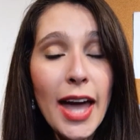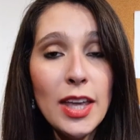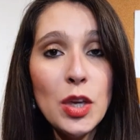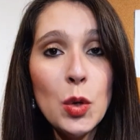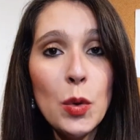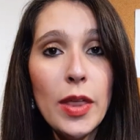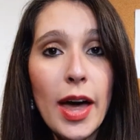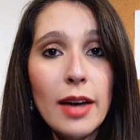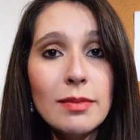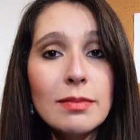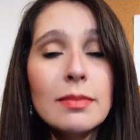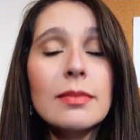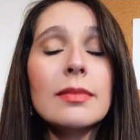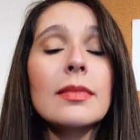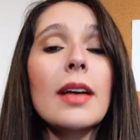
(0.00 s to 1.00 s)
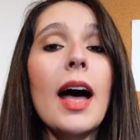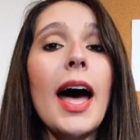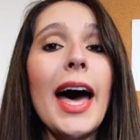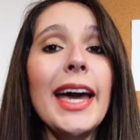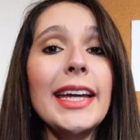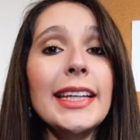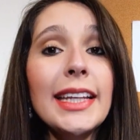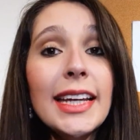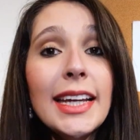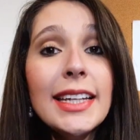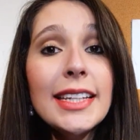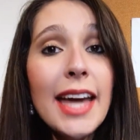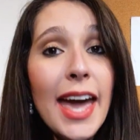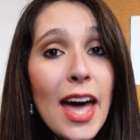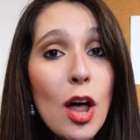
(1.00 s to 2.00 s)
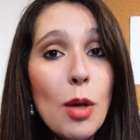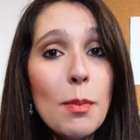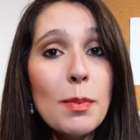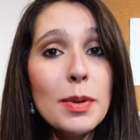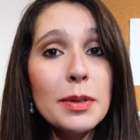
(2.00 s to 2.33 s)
ayuda. I need help.